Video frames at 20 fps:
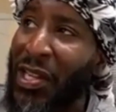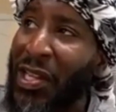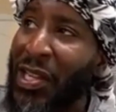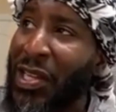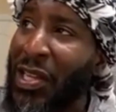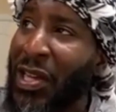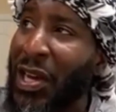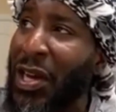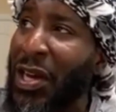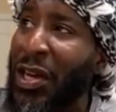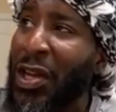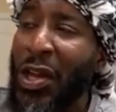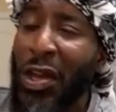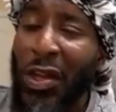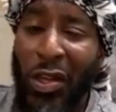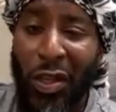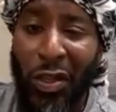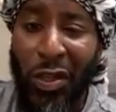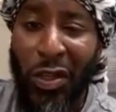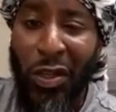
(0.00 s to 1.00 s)
of
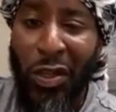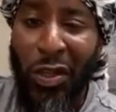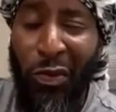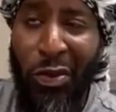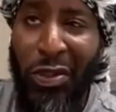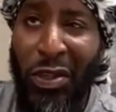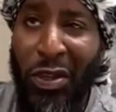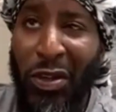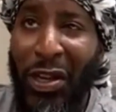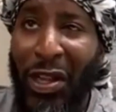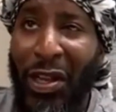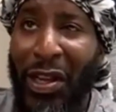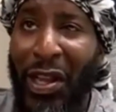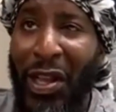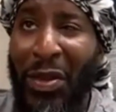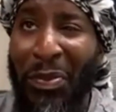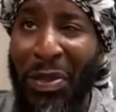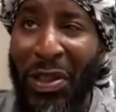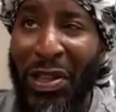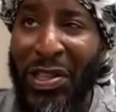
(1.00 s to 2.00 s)
the cruiser that
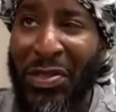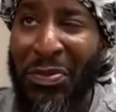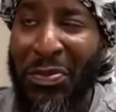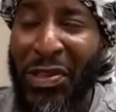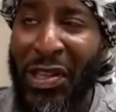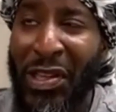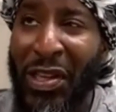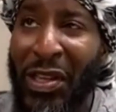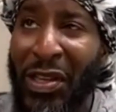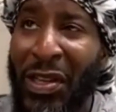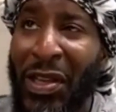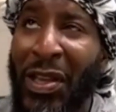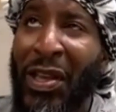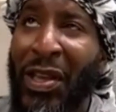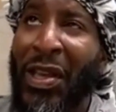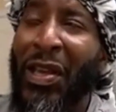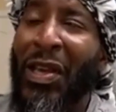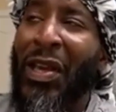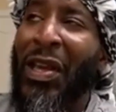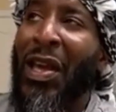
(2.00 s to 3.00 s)
they placed me in,
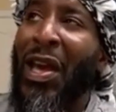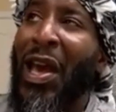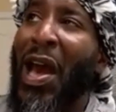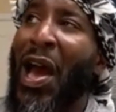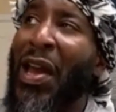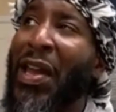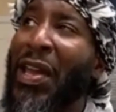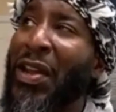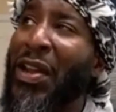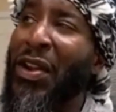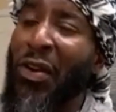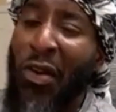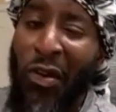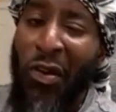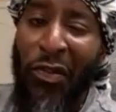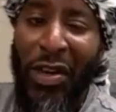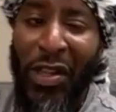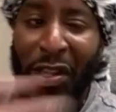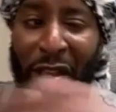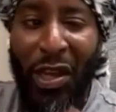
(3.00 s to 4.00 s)
I hear
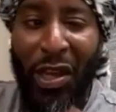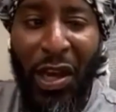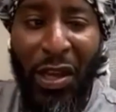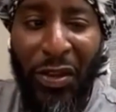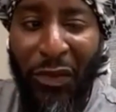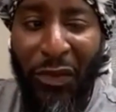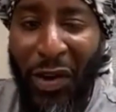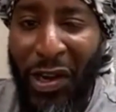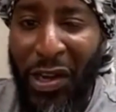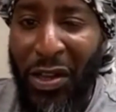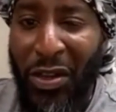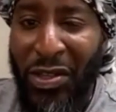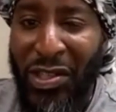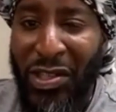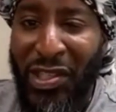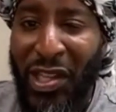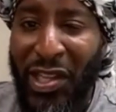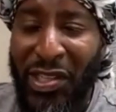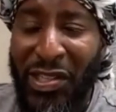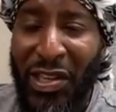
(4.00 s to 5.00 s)
over the radio
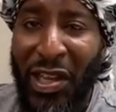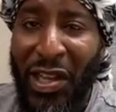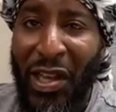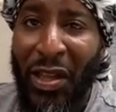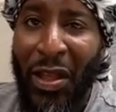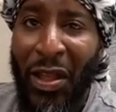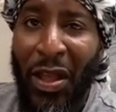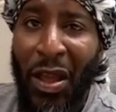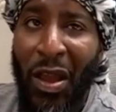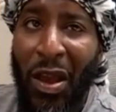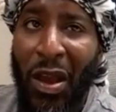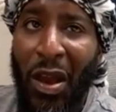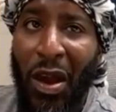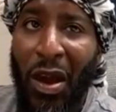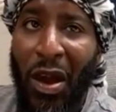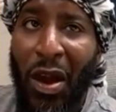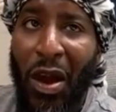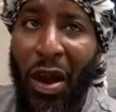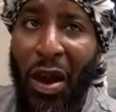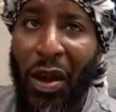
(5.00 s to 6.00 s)
states that
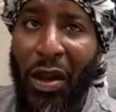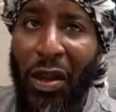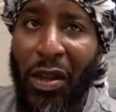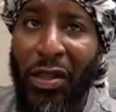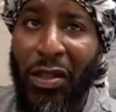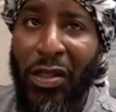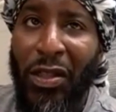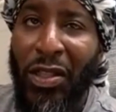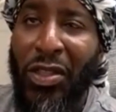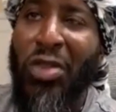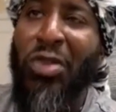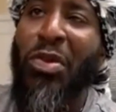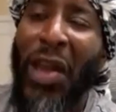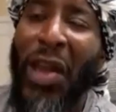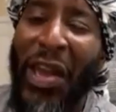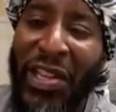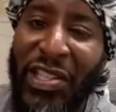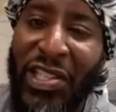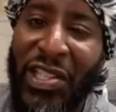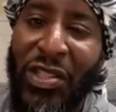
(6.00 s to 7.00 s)
the two
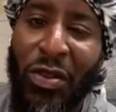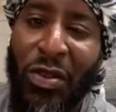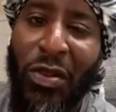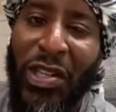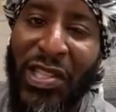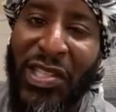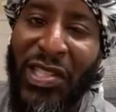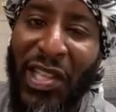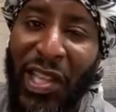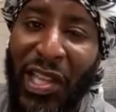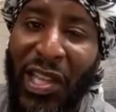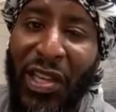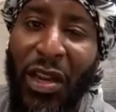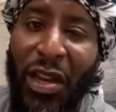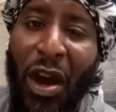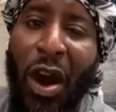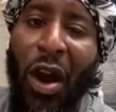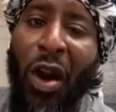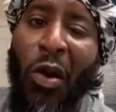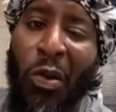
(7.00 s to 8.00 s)
agents on the
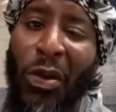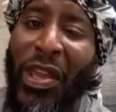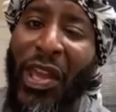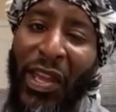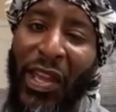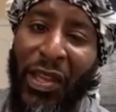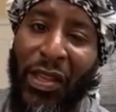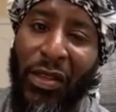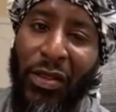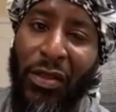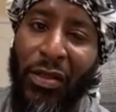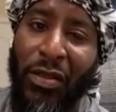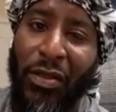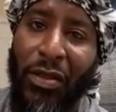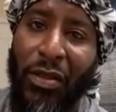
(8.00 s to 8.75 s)
scene are okay.